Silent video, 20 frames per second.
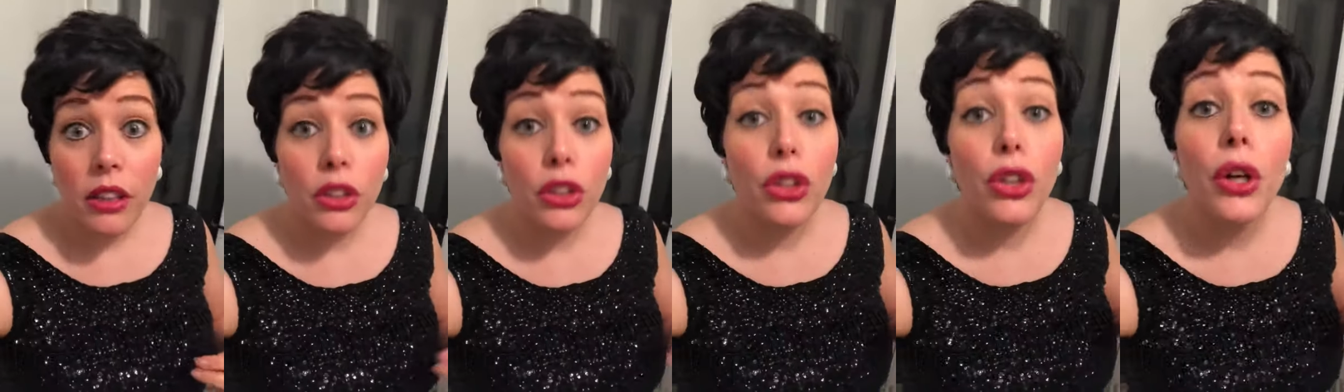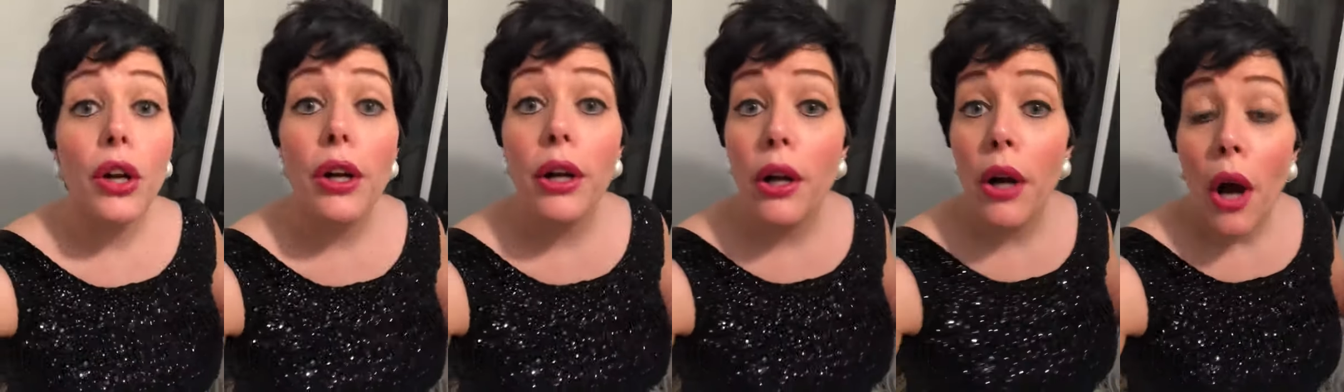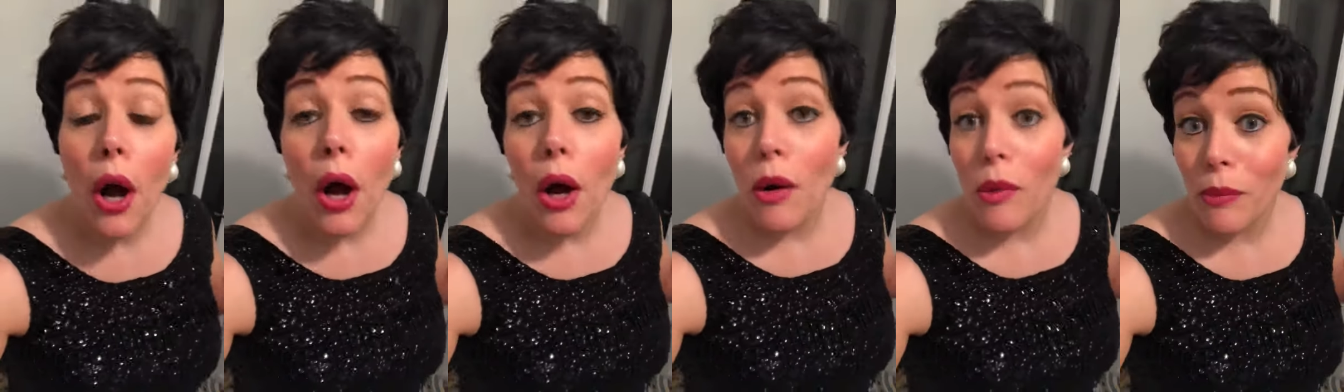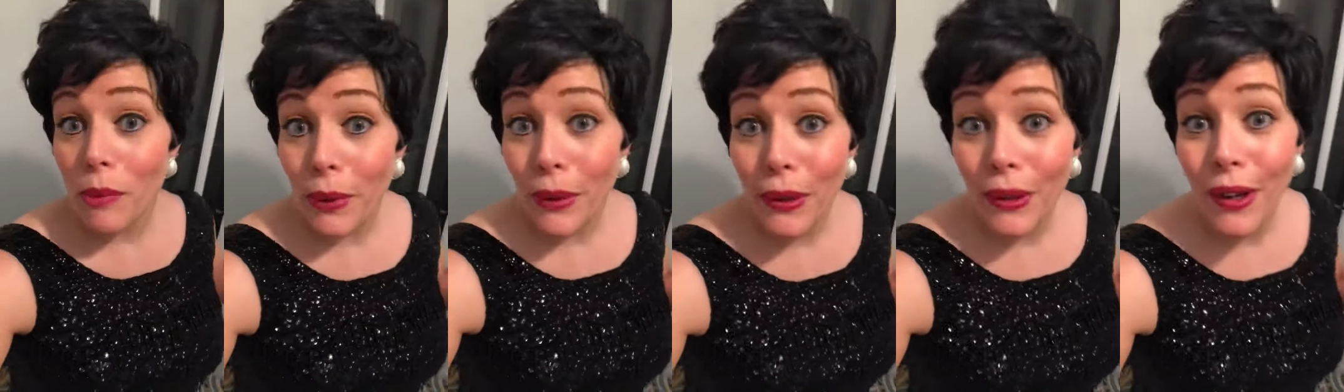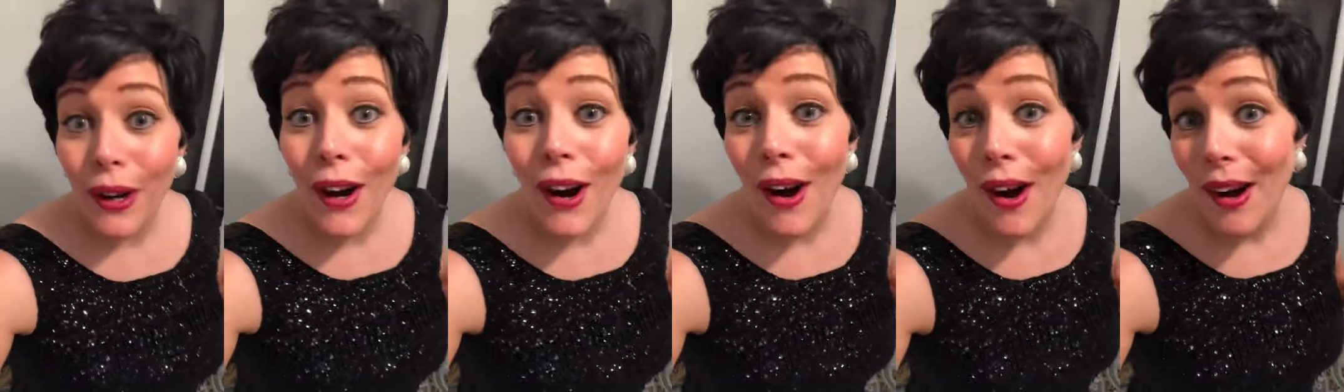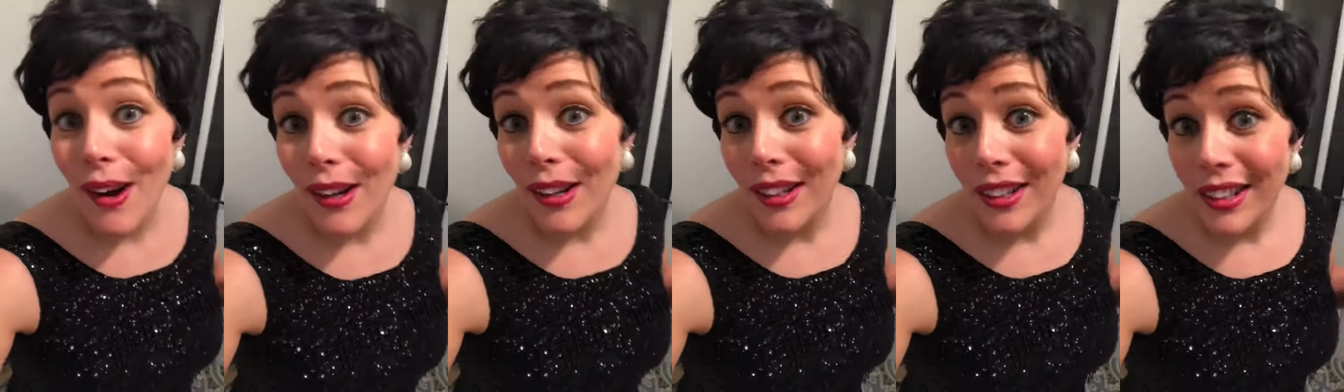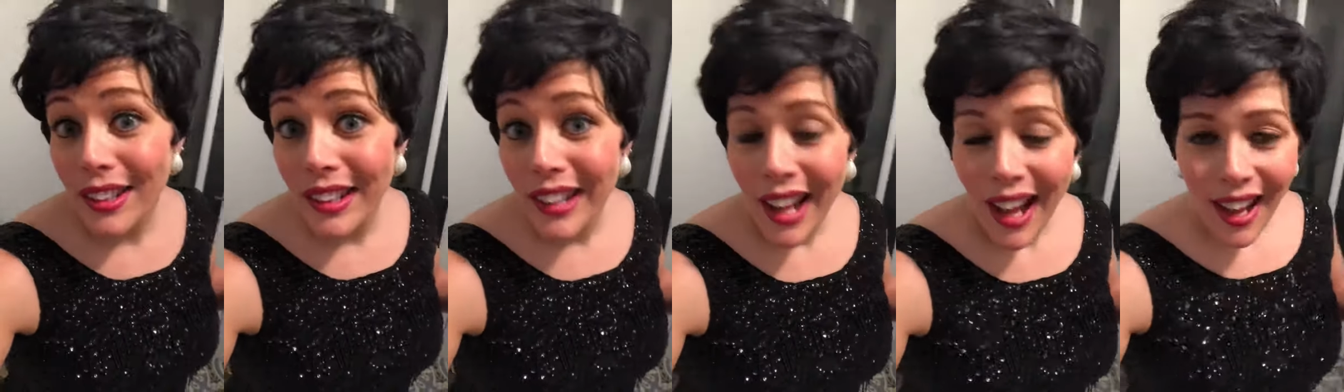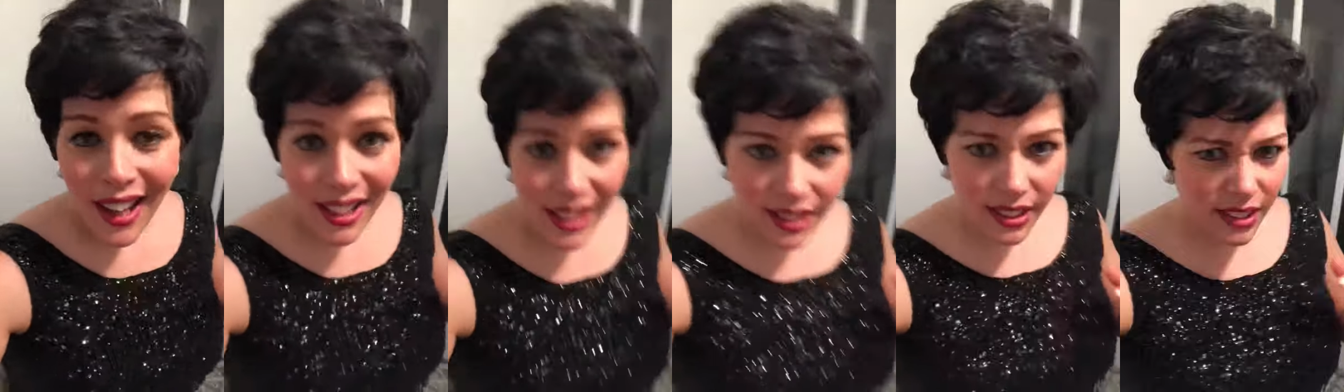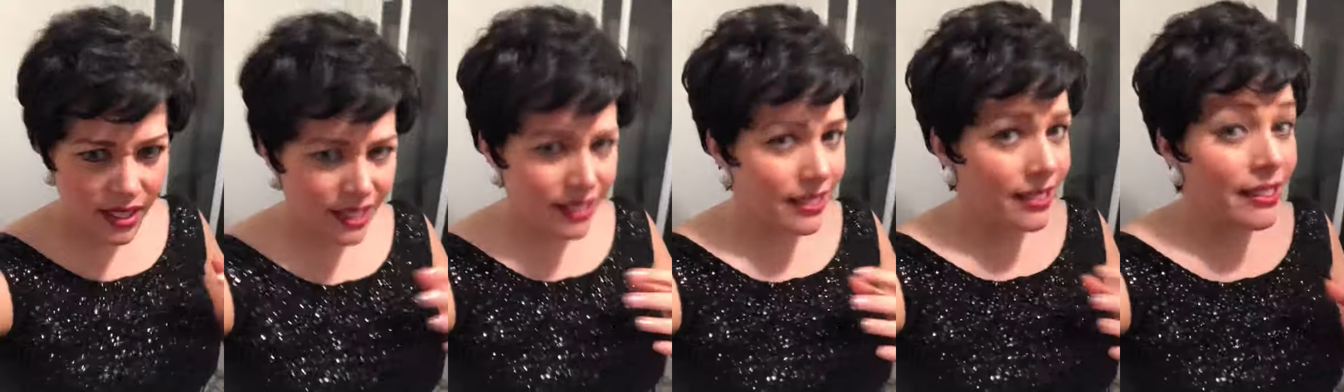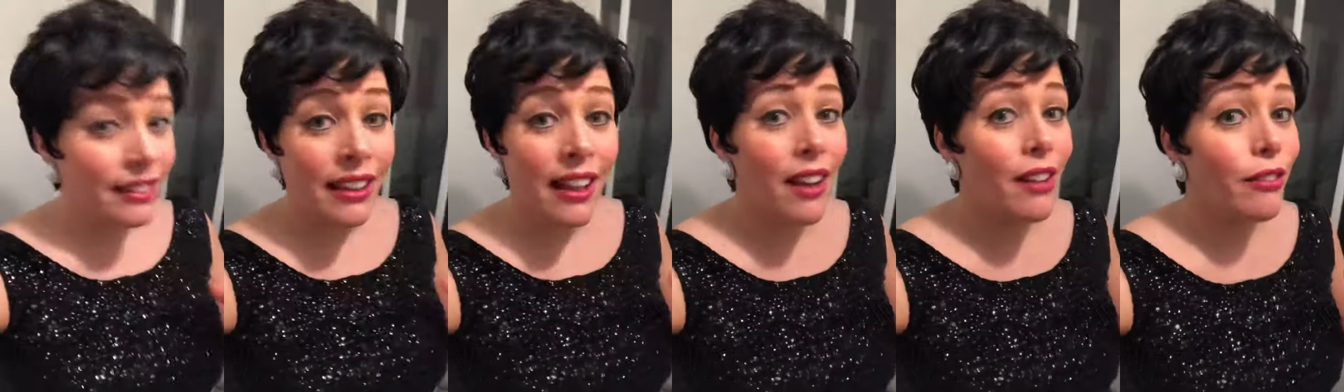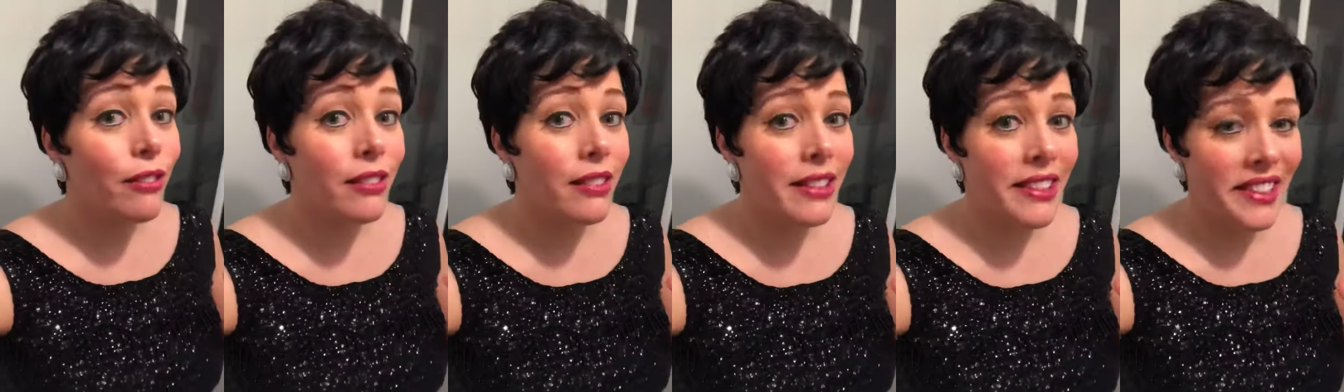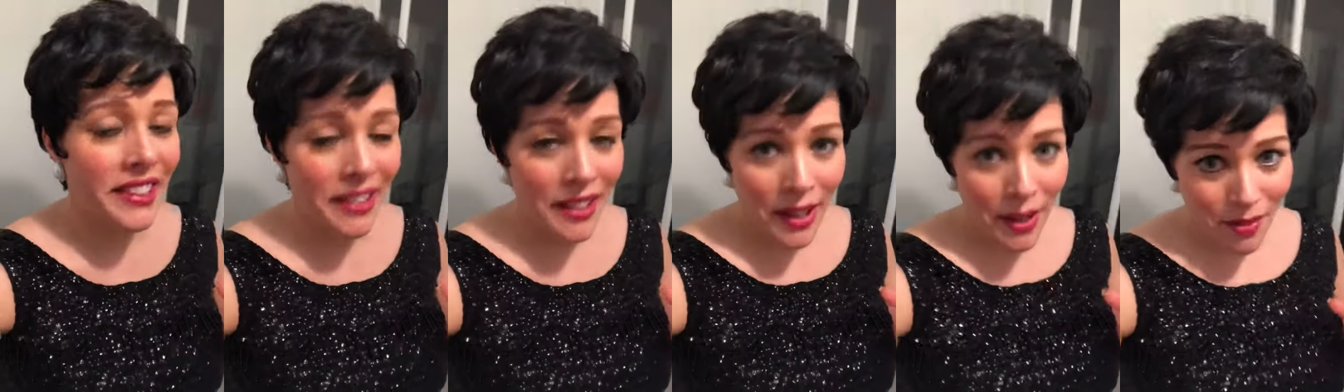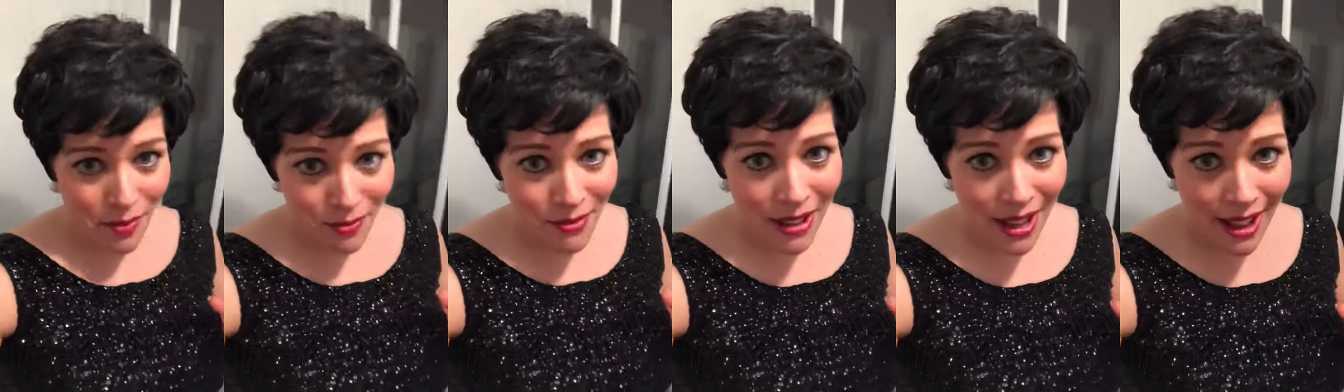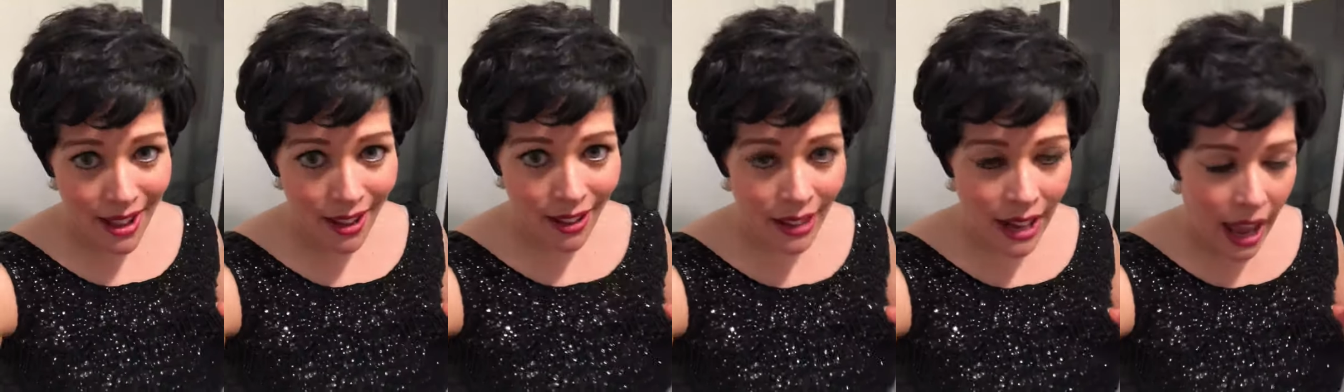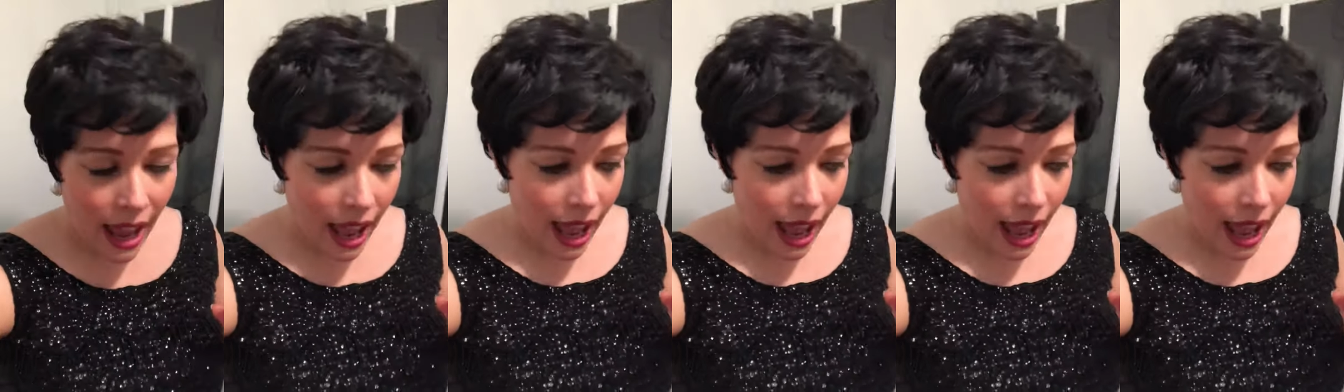Dirk Bogarde. He's a lovely man.